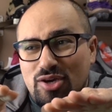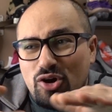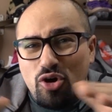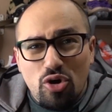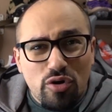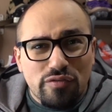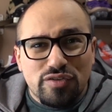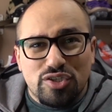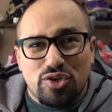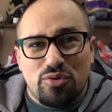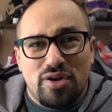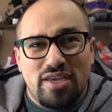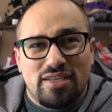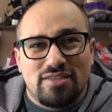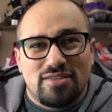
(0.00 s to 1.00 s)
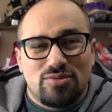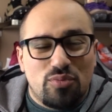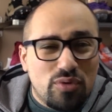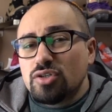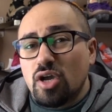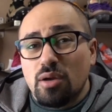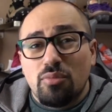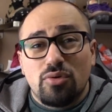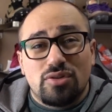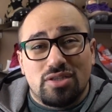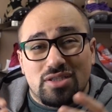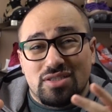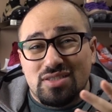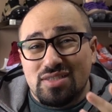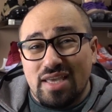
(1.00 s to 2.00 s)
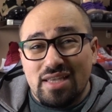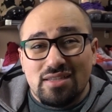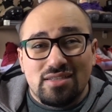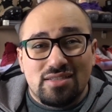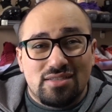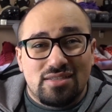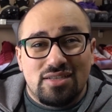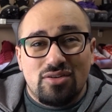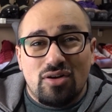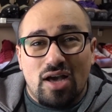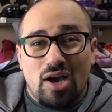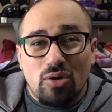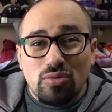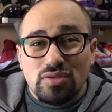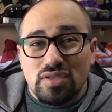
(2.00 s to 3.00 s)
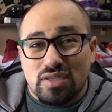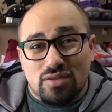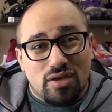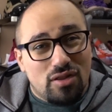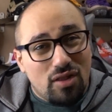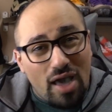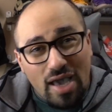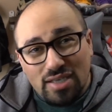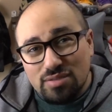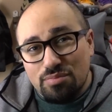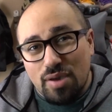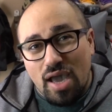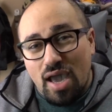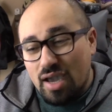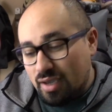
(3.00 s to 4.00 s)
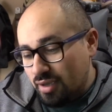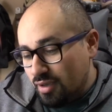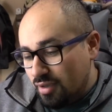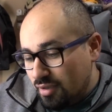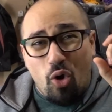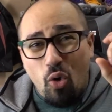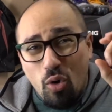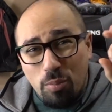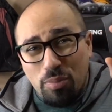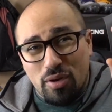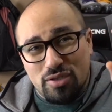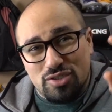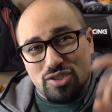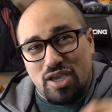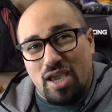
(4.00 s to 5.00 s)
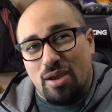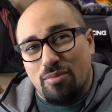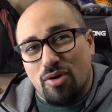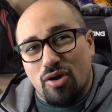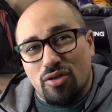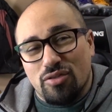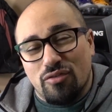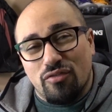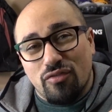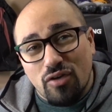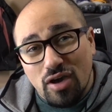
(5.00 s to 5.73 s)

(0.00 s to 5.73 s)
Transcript: curved screens, when you're talking about the stainless steel housing, the glass back, the hole punch camera on the